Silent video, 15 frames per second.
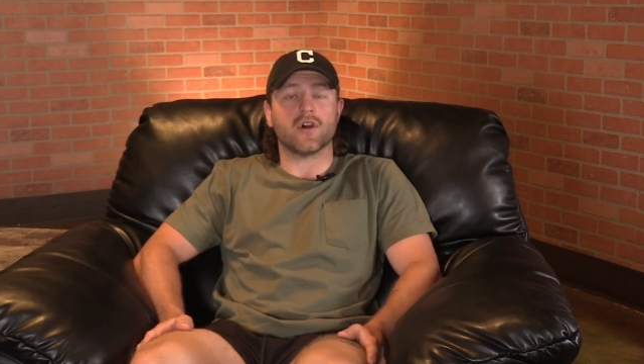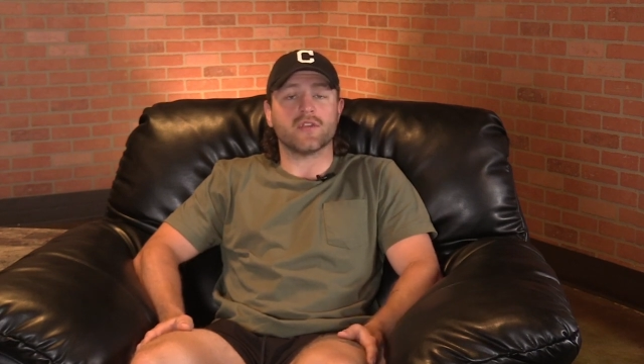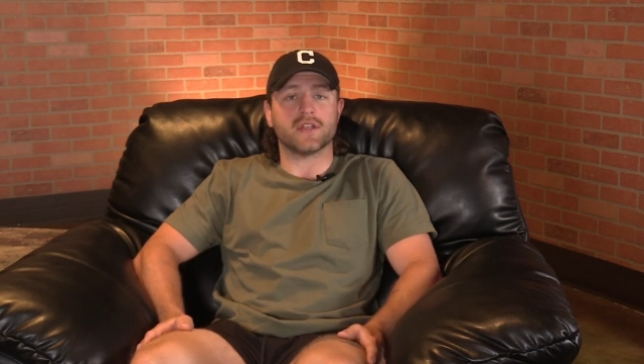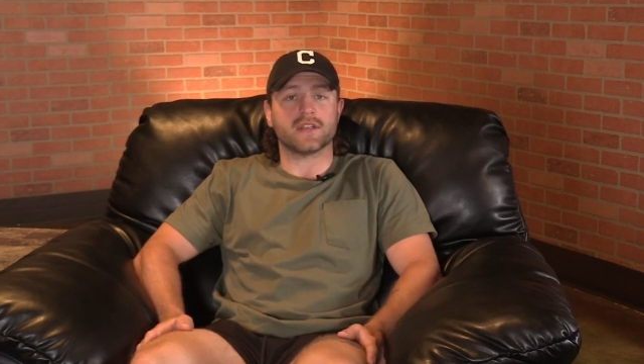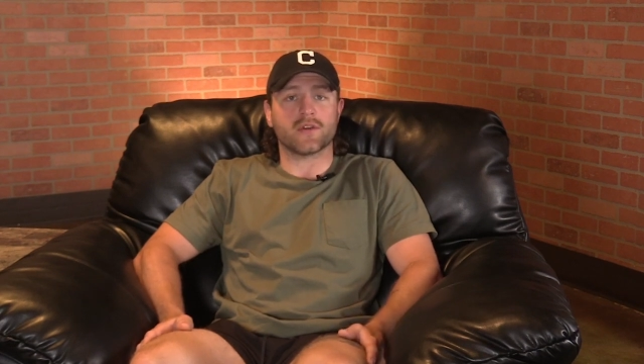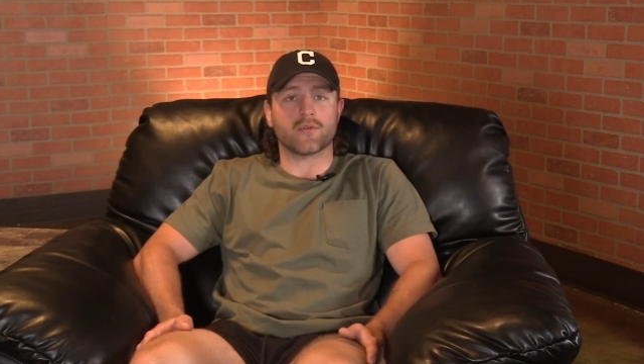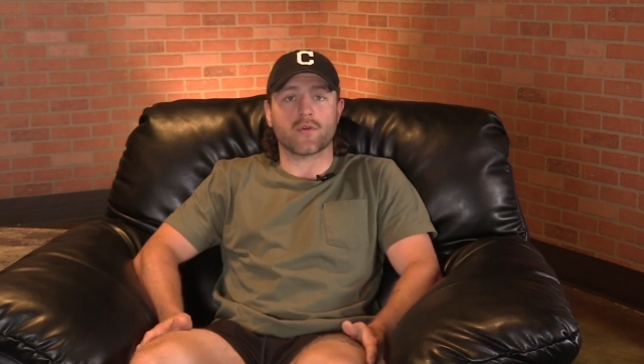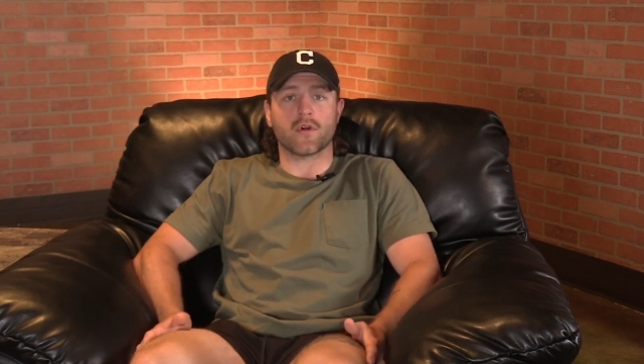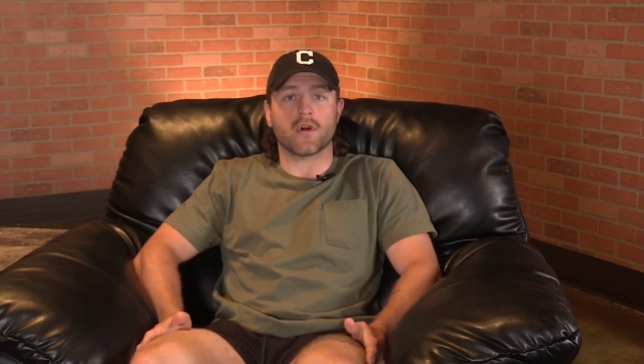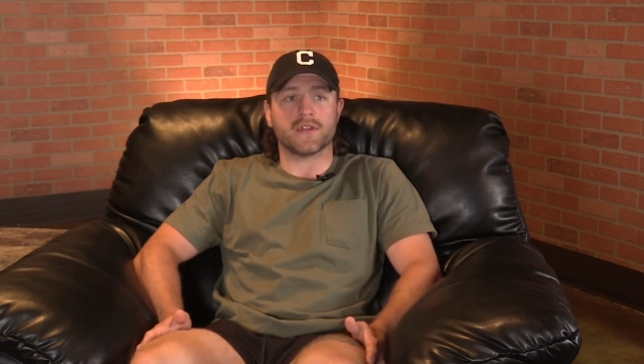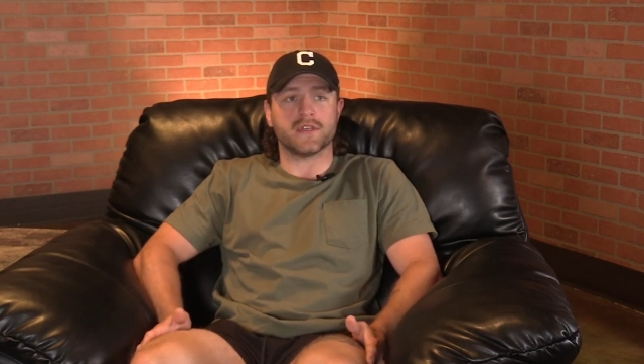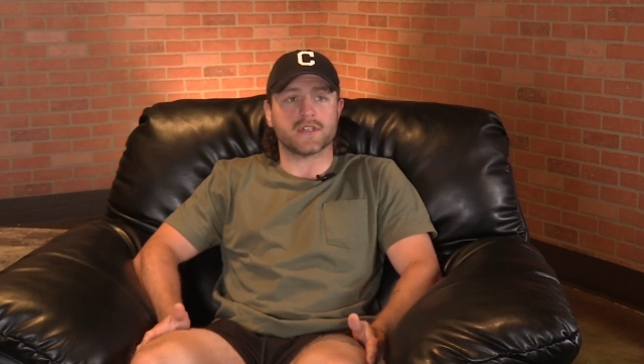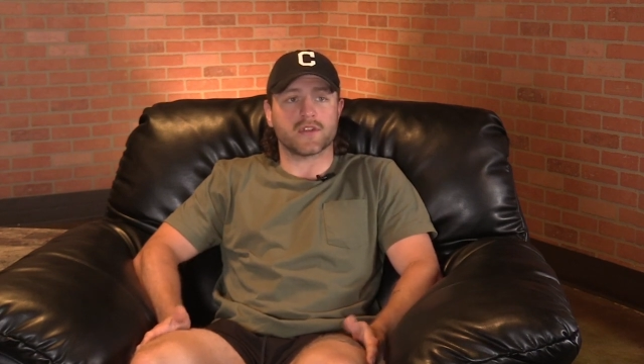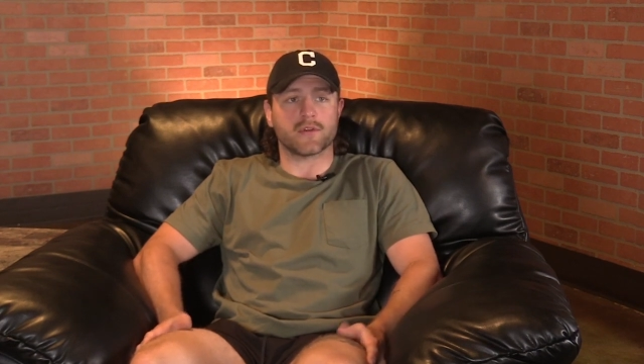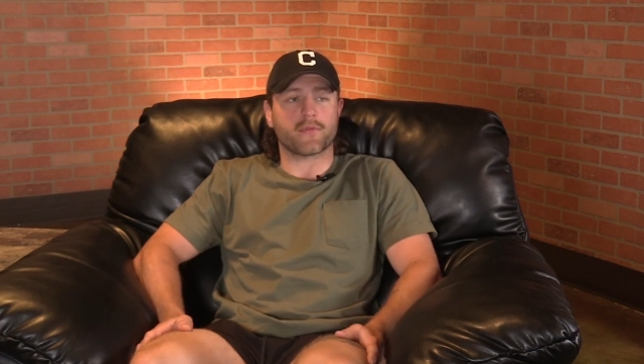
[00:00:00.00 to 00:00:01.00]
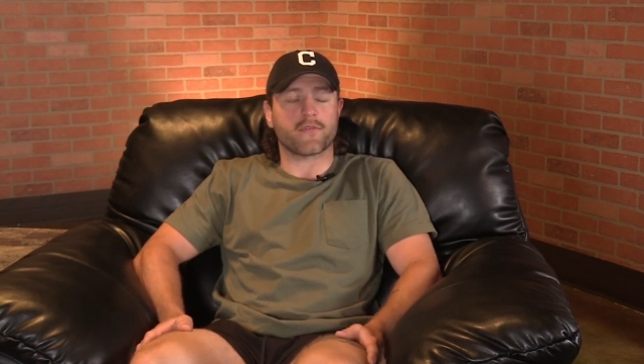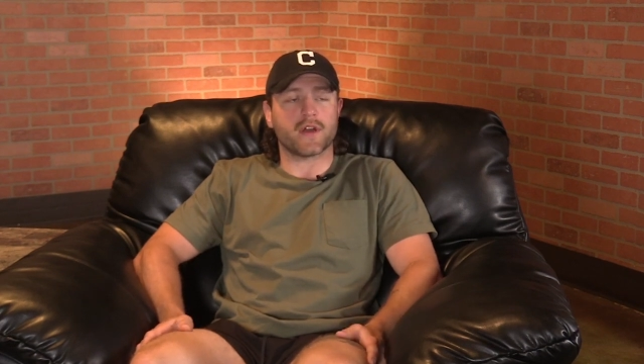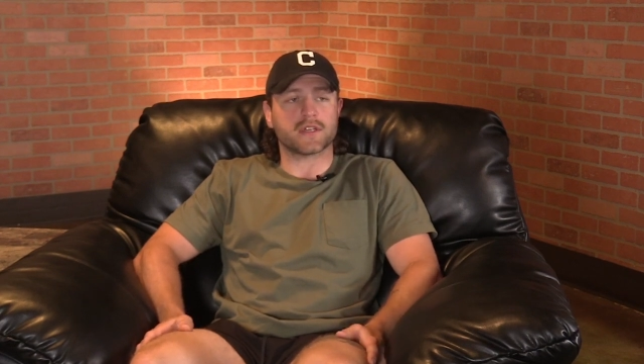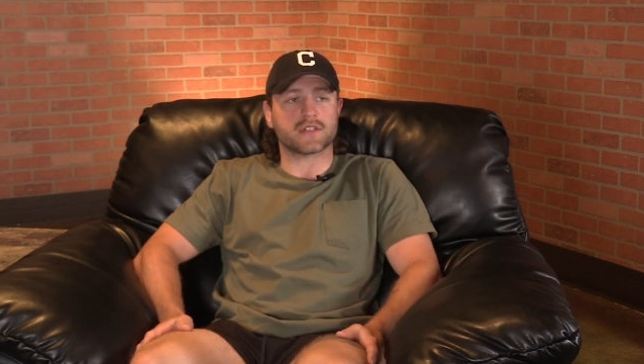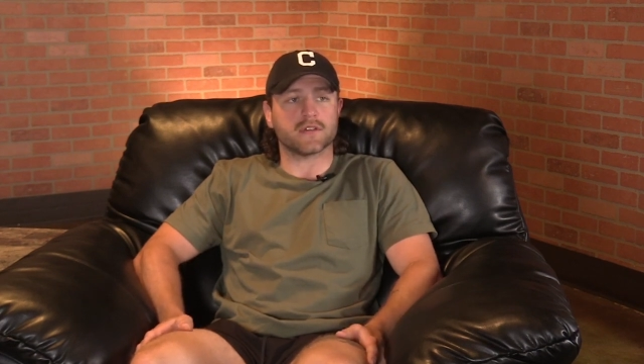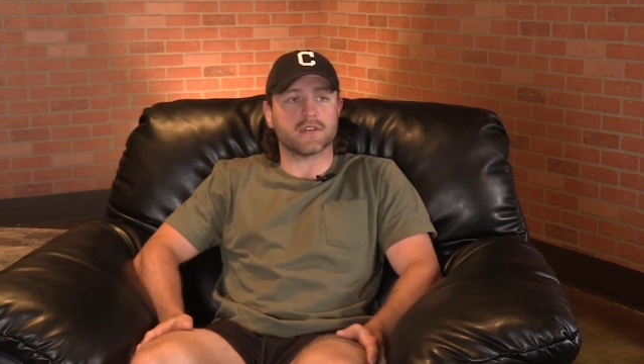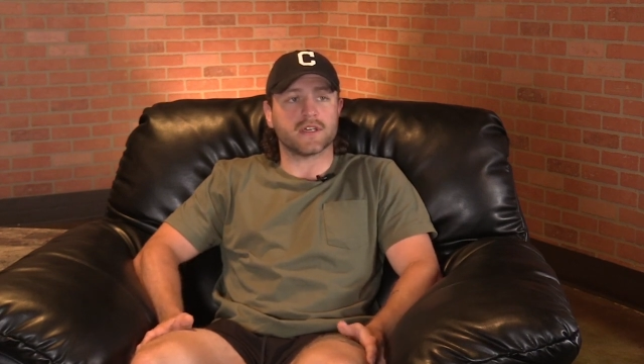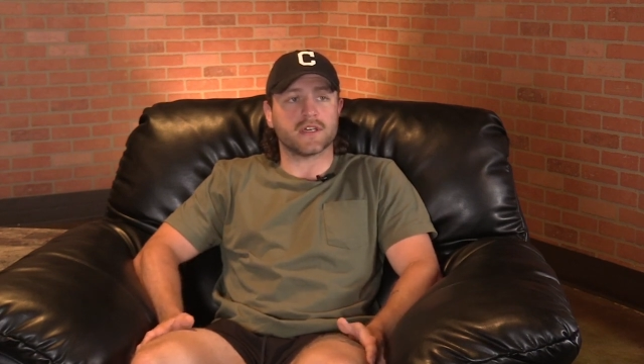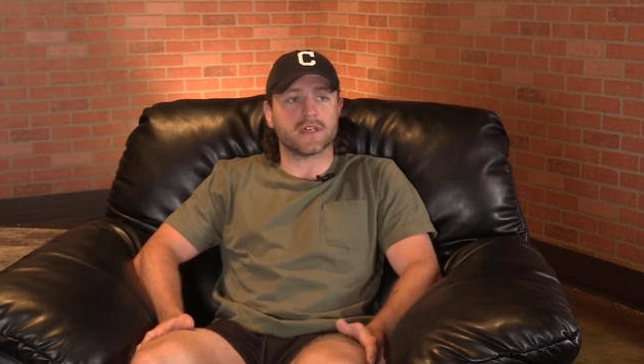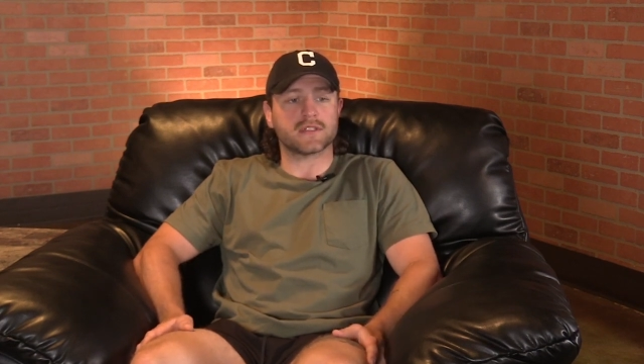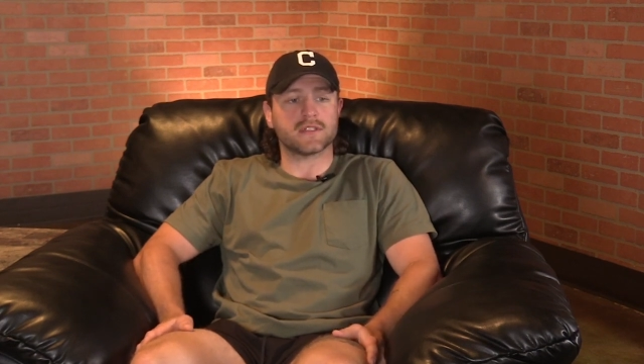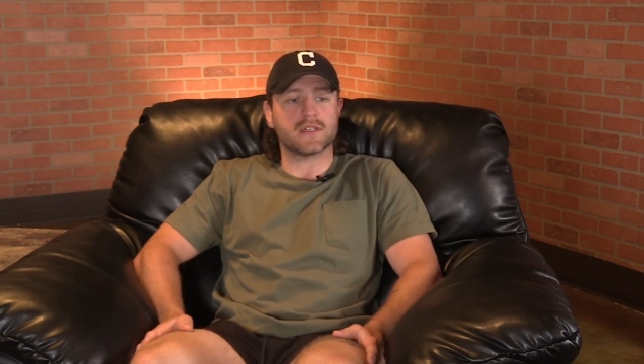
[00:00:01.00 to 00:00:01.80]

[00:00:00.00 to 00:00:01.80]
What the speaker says: that there were all these other professional leagues.